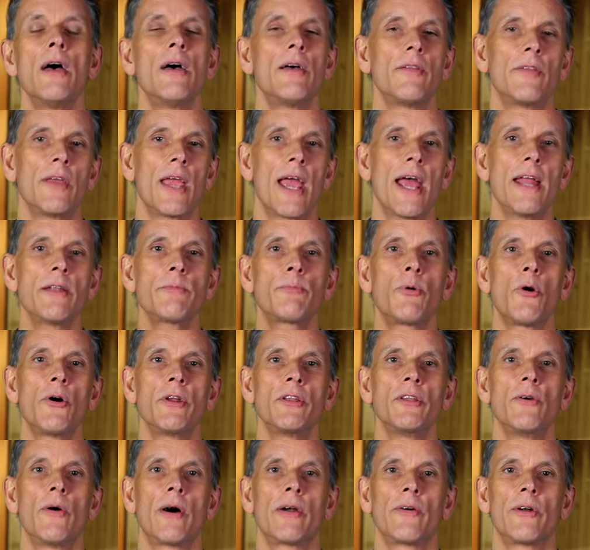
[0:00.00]
The endpoint
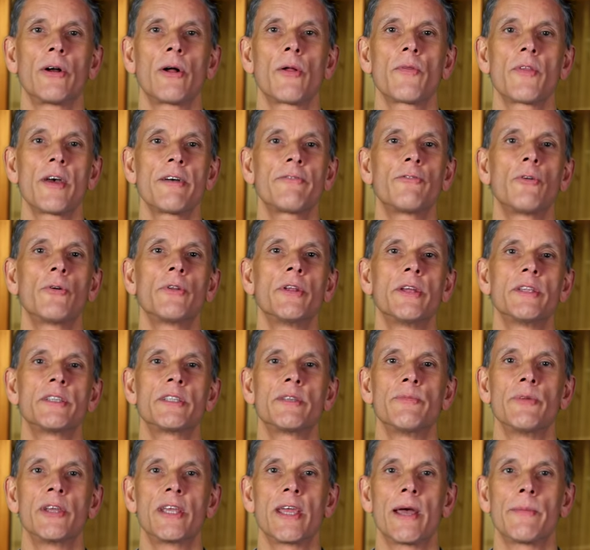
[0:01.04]
URL therefore needs
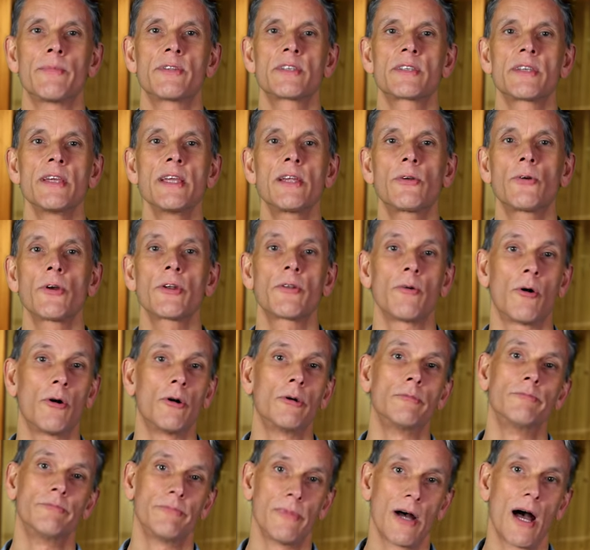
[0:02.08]
to be kept secret or